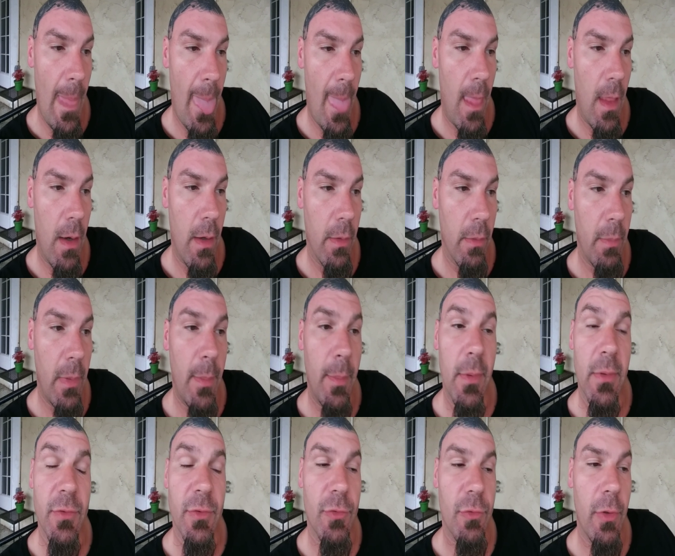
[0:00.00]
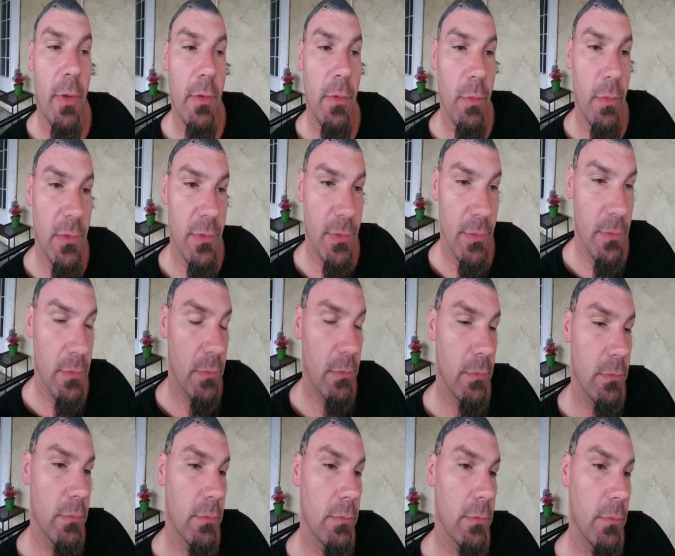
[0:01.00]
don't know, maybe a strenuous
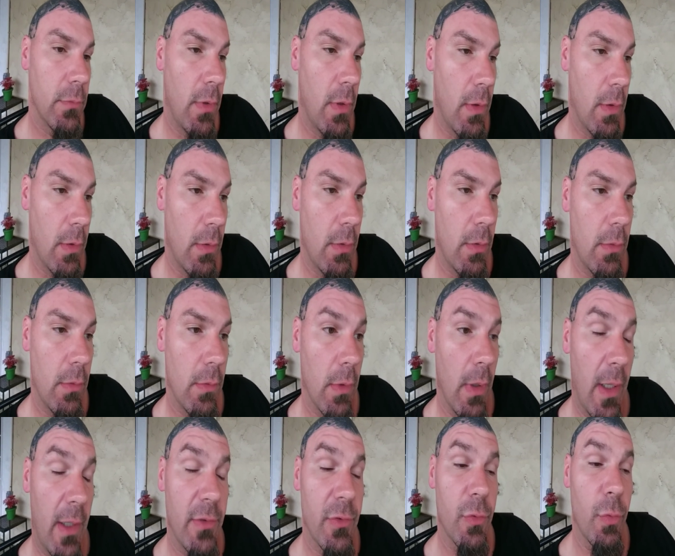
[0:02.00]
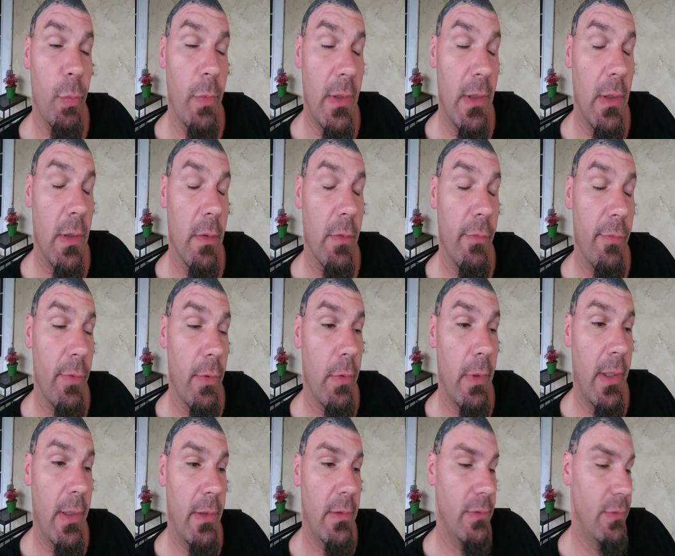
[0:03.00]
last week and few
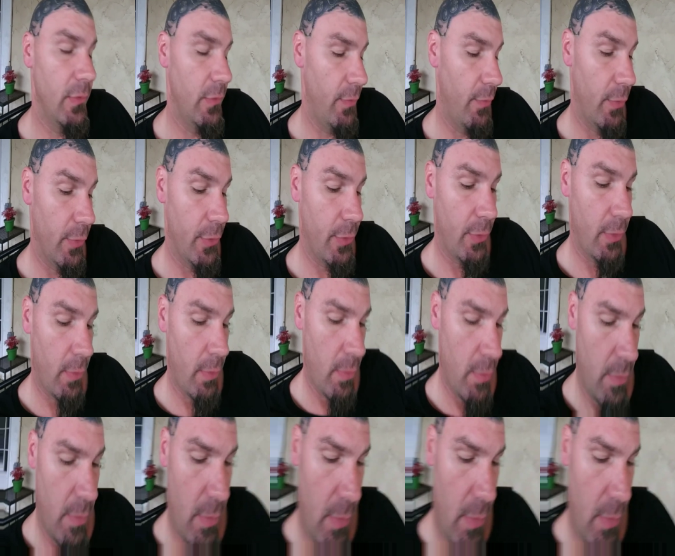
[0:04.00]
days for sure.